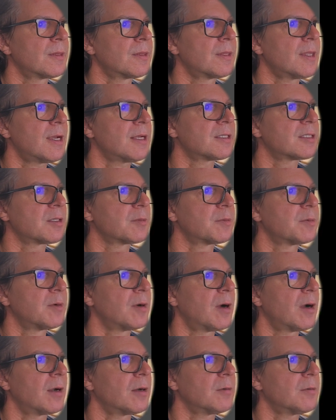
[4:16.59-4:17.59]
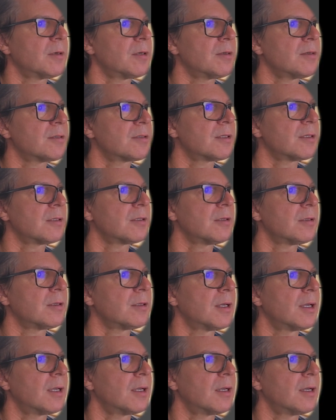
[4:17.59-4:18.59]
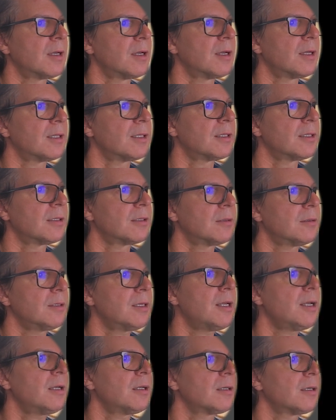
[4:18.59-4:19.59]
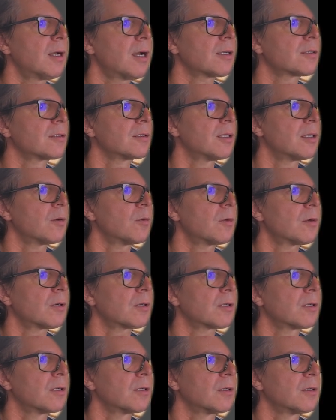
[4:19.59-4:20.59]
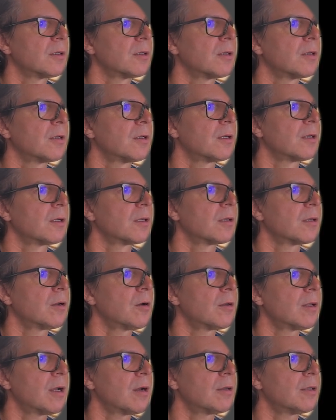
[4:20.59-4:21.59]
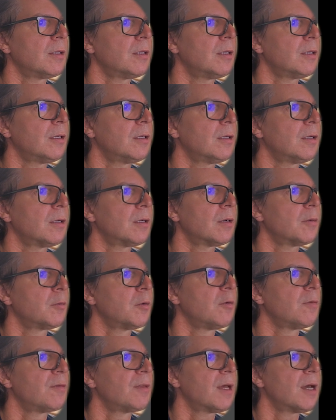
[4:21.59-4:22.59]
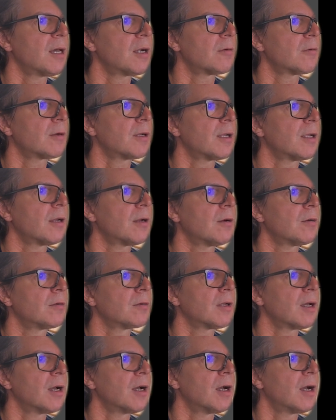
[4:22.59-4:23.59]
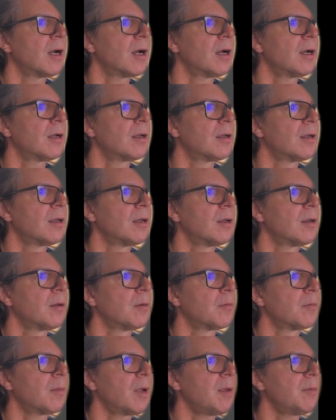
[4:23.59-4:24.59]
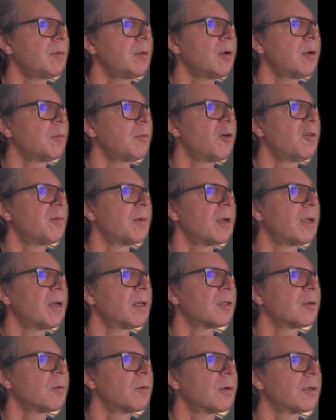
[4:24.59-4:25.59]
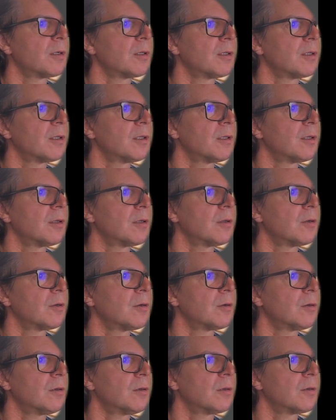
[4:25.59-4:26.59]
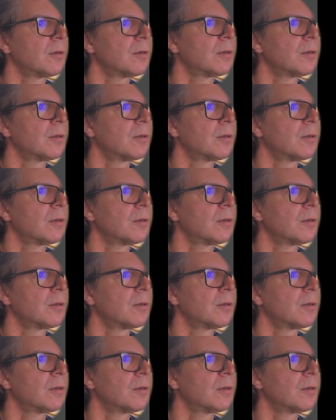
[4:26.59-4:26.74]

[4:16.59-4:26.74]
That's the part. Where's the little, uh, yeah, actually that'll work. Go down here, move that around. Uh, maybe I'll move my other one a little.